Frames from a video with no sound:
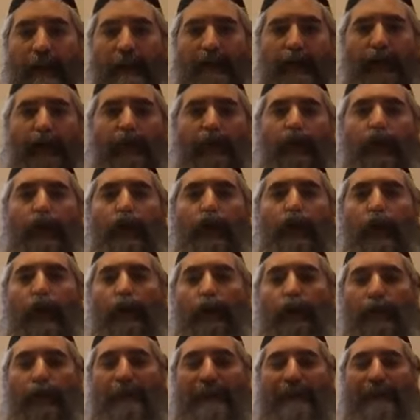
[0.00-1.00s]
So the call,
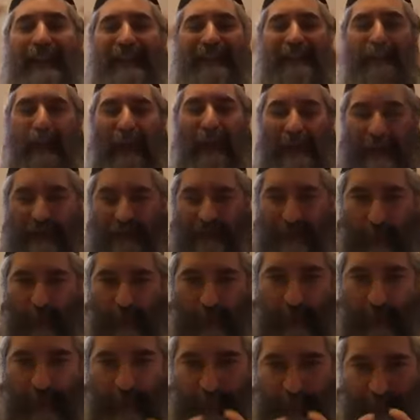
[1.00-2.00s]
Dodi, that's why it's
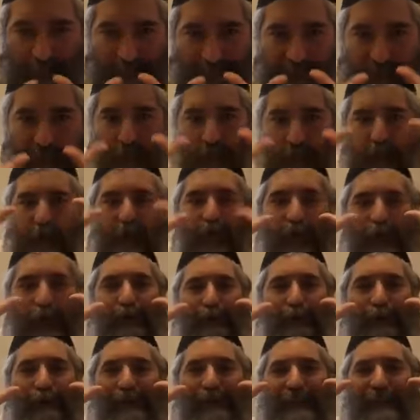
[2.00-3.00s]
very important that the call,
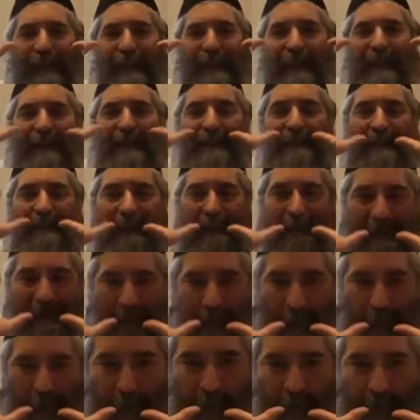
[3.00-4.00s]
Dodi, is this
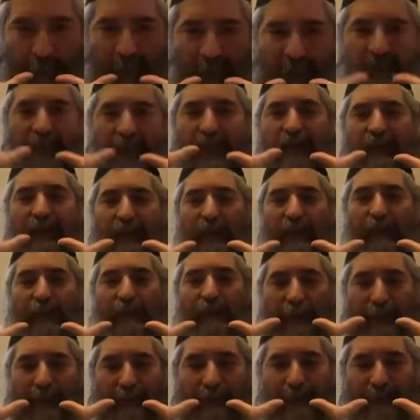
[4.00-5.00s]

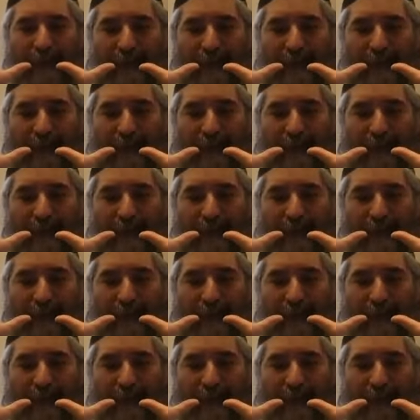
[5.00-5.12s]
original